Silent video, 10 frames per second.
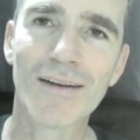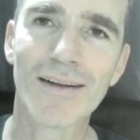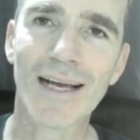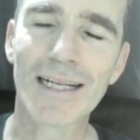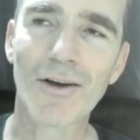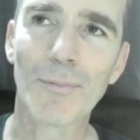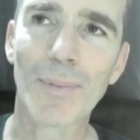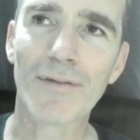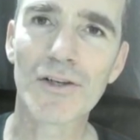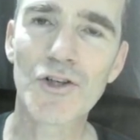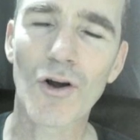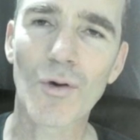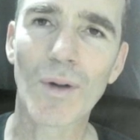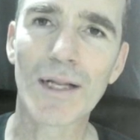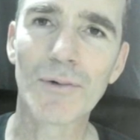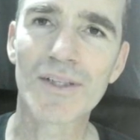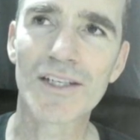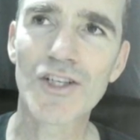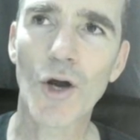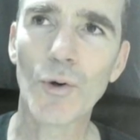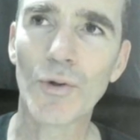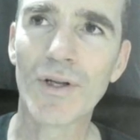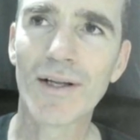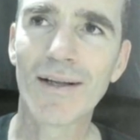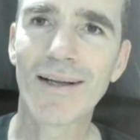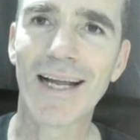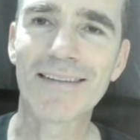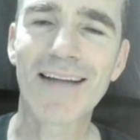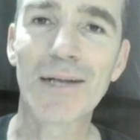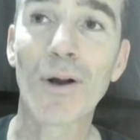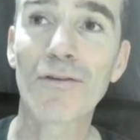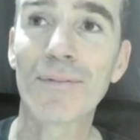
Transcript: and got a bit of a shock when there was a toad inside one of them.